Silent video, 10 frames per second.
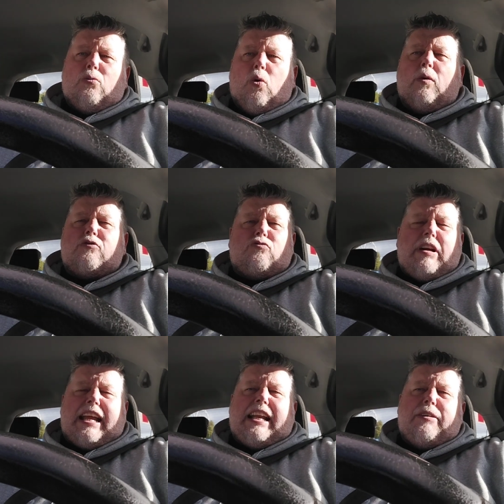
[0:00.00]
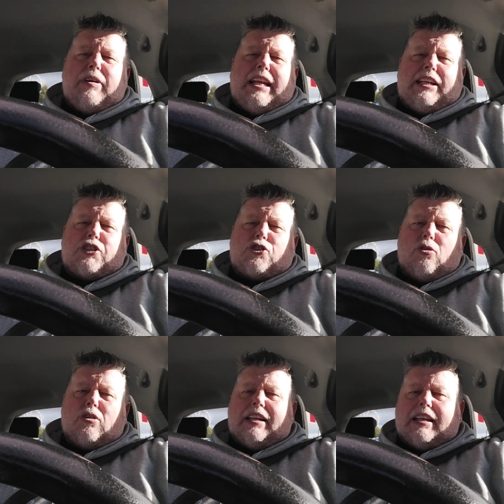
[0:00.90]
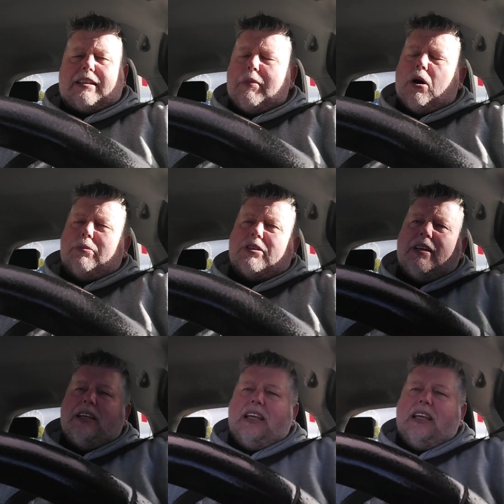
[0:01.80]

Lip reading: Wolves really, really struggling at the moment.